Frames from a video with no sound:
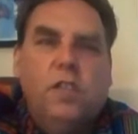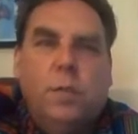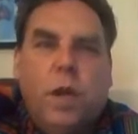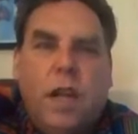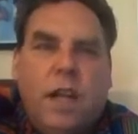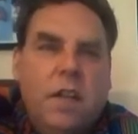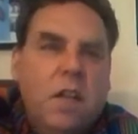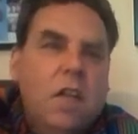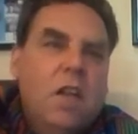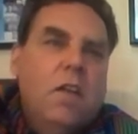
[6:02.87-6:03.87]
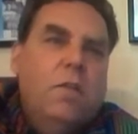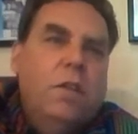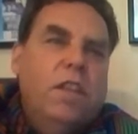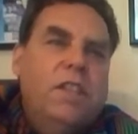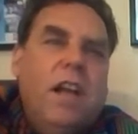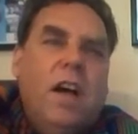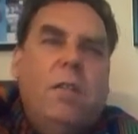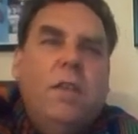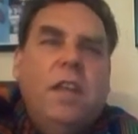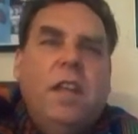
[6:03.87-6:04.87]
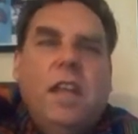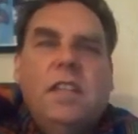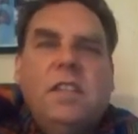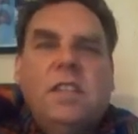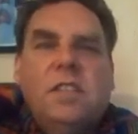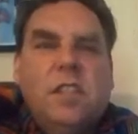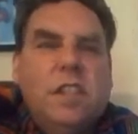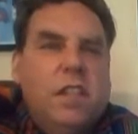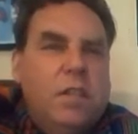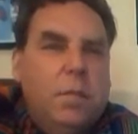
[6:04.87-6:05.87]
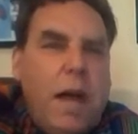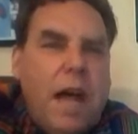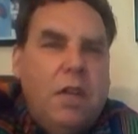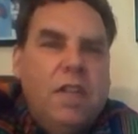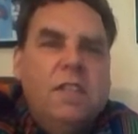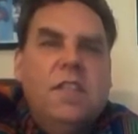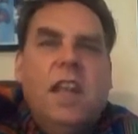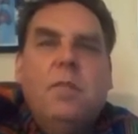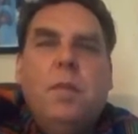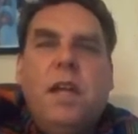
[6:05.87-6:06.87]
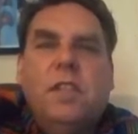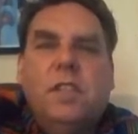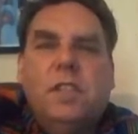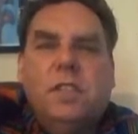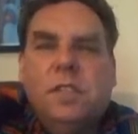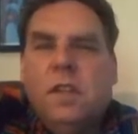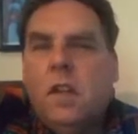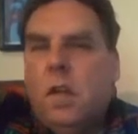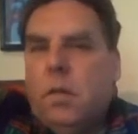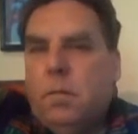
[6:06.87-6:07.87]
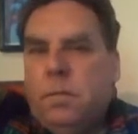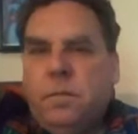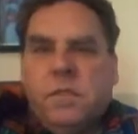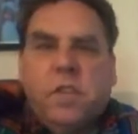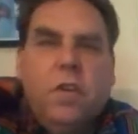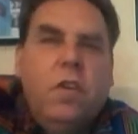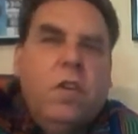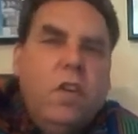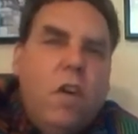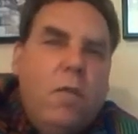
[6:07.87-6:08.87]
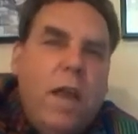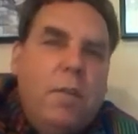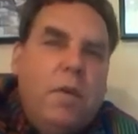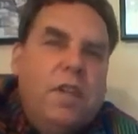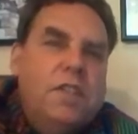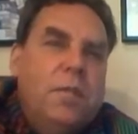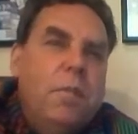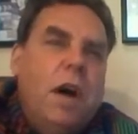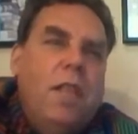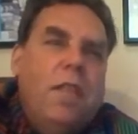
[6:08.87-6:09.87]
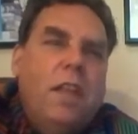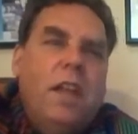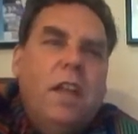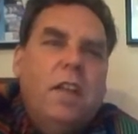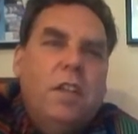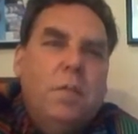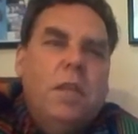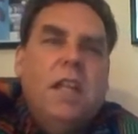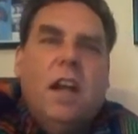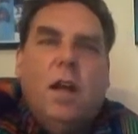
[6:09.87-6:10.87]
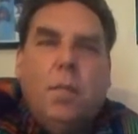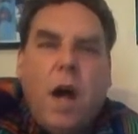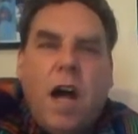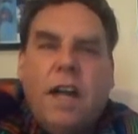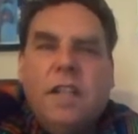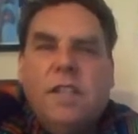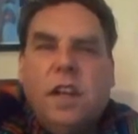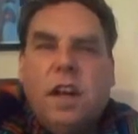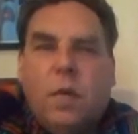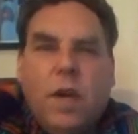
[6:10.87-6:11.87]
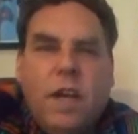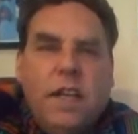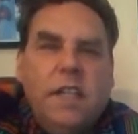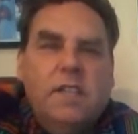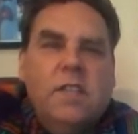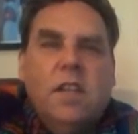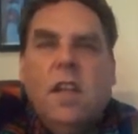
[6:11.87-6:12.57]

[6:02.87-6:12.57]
Gibran: "For the self is a sea, boundless and measureless." So November is a month to be in our bodies and our radiance,